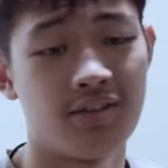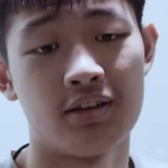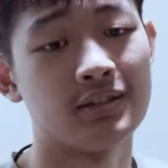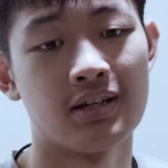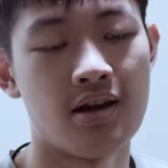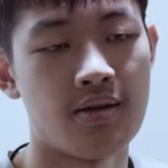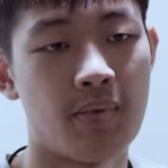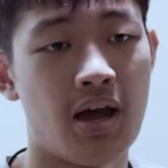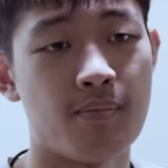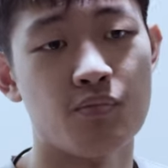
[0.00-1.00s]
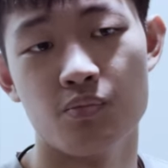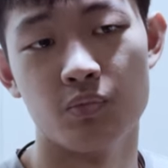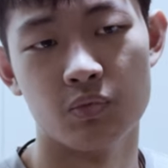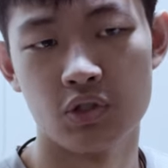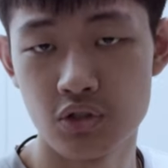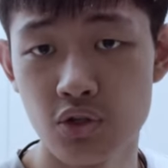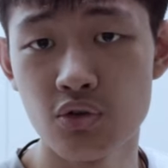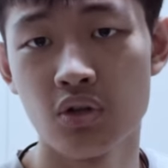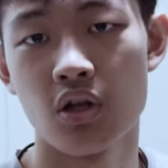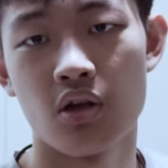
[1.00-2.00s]
that time, I'm
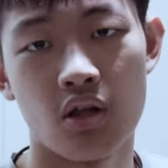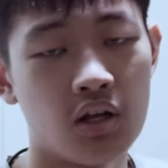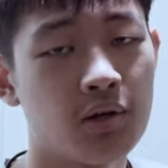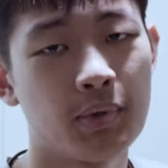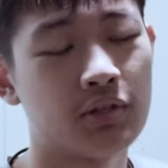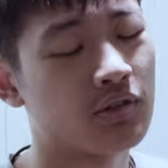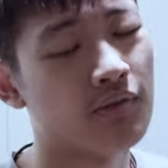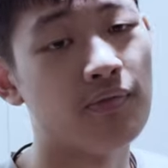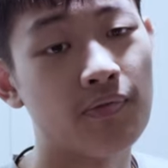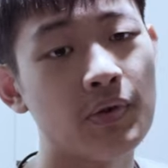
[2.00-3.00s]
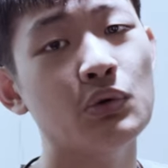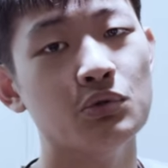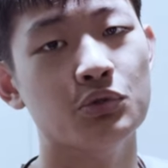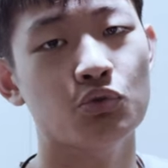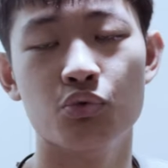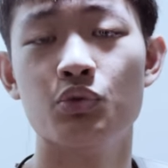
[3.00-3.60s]
still a little bit confused.